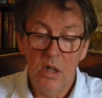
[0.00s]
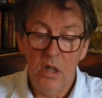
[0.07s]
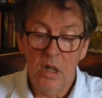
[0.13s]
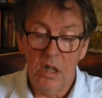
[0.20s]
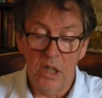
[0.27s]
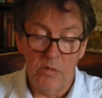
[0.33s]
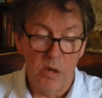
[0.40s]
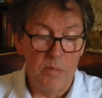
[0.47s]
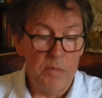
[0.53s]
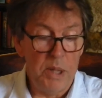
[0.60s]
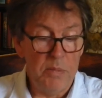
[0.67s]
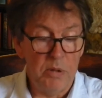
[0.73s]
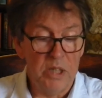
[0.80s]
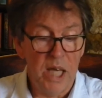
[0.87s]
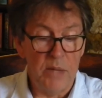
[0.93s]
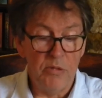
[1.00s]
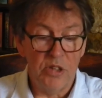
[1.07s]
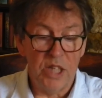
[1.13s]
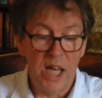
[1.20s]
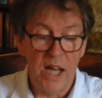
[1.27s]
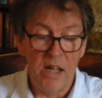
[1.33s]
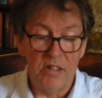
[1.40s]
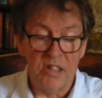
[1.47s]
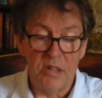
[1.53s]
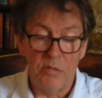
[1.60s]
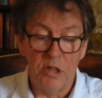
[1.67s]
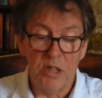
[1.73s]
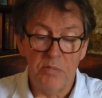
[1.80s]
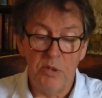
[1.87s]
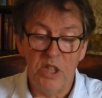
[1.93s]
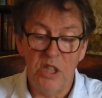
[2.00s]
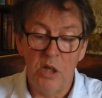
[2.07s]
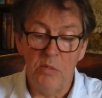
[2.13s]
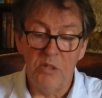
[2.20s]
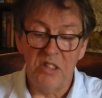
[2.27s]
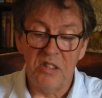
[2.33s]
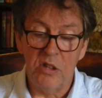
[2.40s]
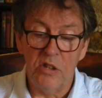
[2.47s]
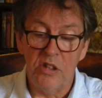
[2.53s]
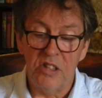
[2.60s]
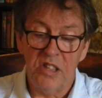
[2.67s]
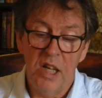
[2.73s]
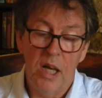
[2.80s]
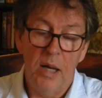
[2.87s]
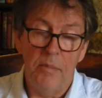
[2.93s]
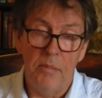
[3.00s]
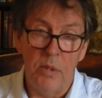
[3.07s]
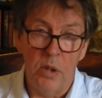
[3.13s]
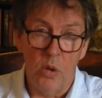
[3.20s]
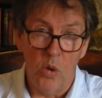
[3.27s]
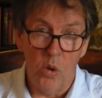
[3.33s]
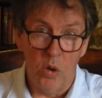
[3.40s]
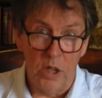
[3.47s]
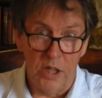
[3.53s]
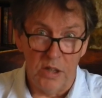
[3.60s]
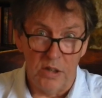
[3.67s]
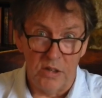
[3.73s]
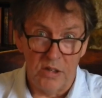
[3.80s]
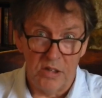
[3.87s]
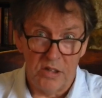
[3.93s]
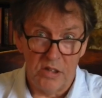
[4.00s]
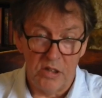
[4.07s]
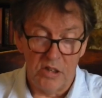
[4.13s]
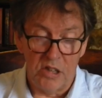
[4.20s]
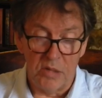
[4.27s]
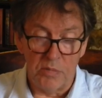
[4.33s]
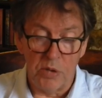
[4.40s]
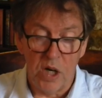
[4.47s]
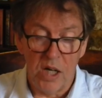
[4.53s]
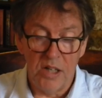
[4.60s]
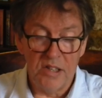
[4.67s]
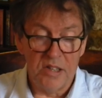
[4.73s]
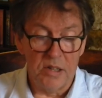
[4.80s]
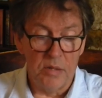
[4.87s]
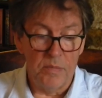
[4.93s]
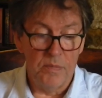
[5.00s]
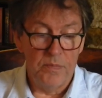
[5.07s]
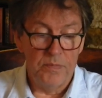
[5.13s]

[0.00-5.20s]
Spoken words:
and that when people came to the house there must be no mysterious mewlings to surprise them.